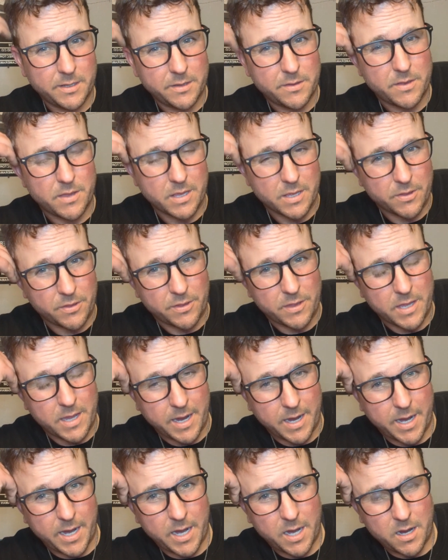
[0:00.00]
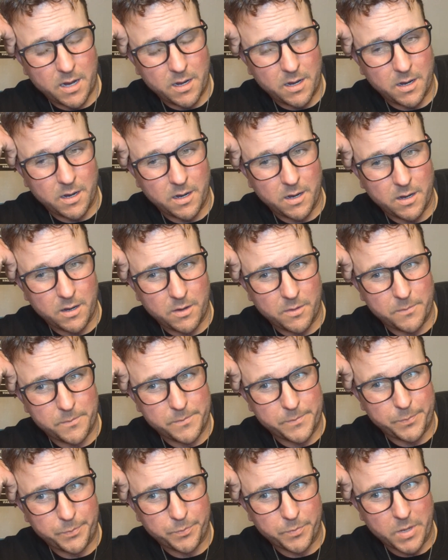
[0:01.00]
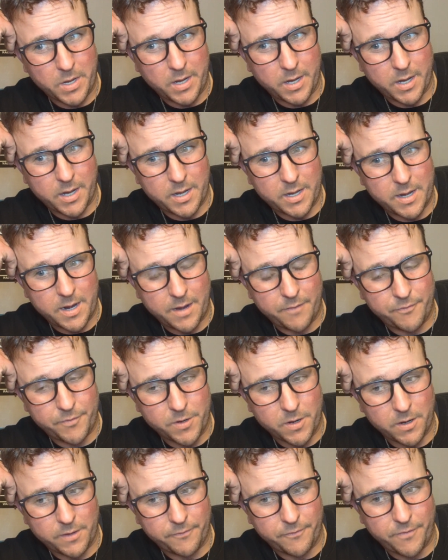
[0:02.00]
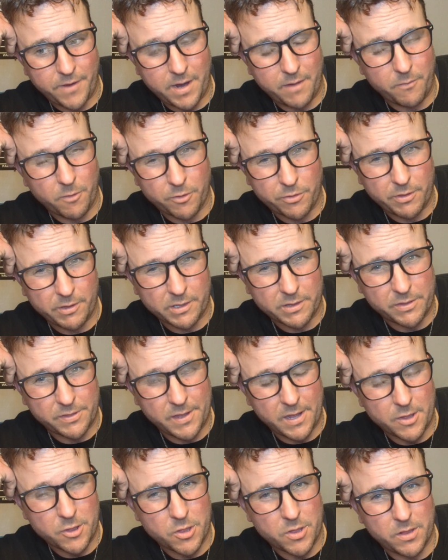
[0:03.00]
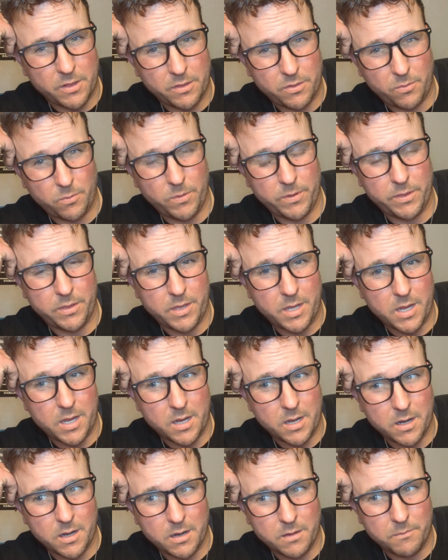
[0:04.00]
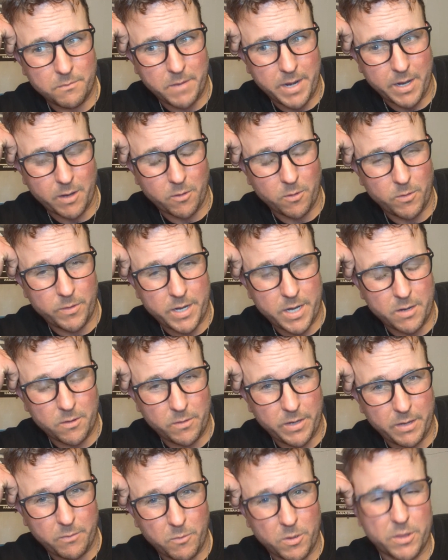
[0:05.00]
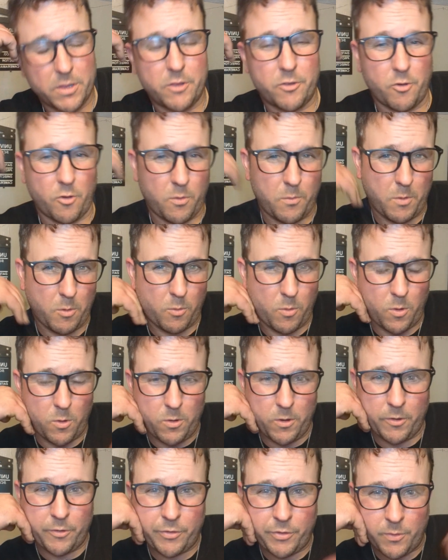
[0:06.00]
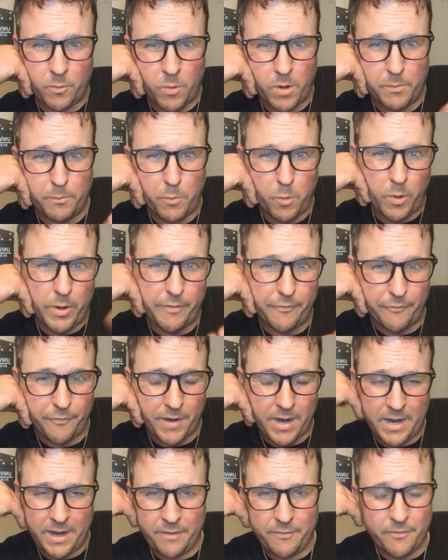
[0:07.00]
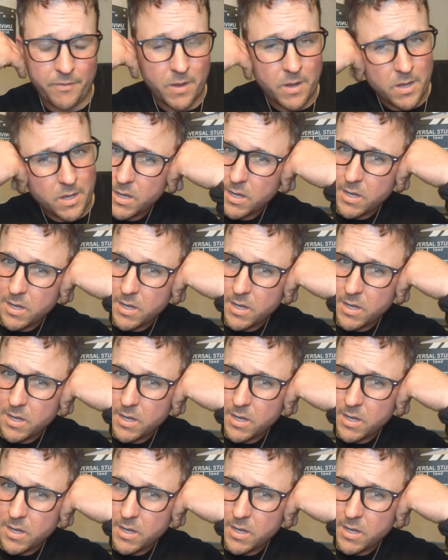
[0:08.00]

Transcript: TCA. And I've done 5 or 6 sessions with the microneedling with the derma rollers, the 1.5